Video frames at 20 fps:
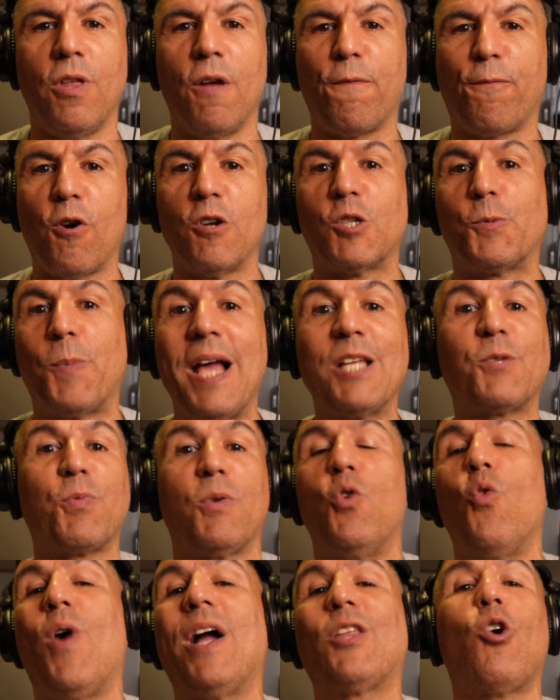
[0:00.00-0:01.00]
their first
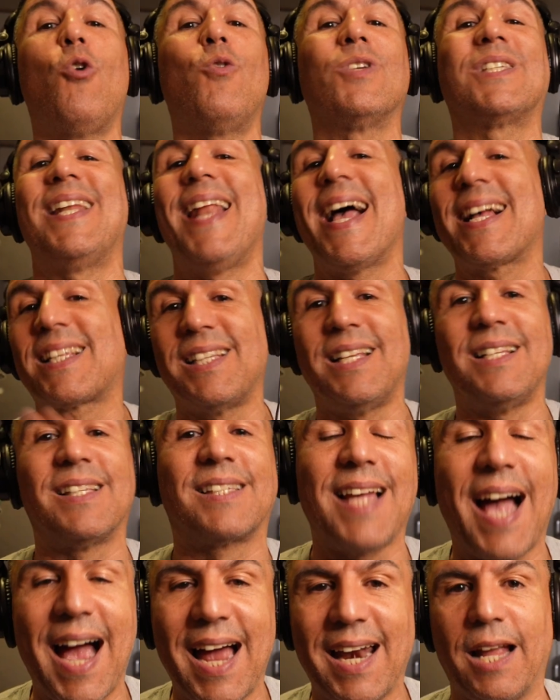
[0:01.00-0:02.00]
baseman, who I thought was an excellent
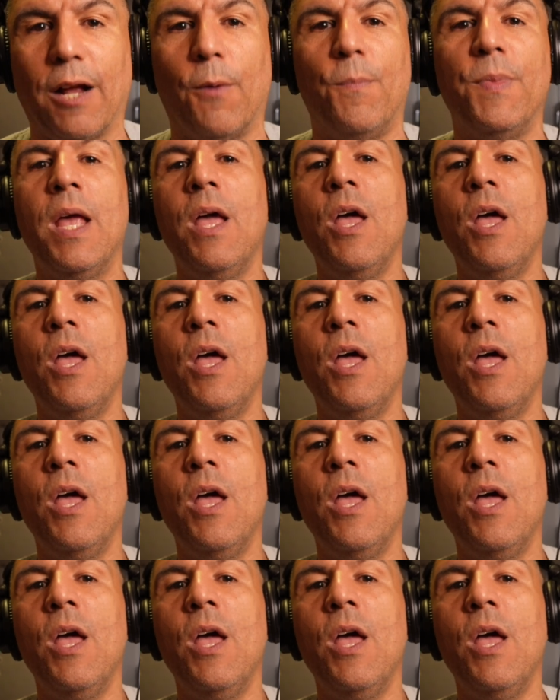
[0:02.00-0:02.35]
signing,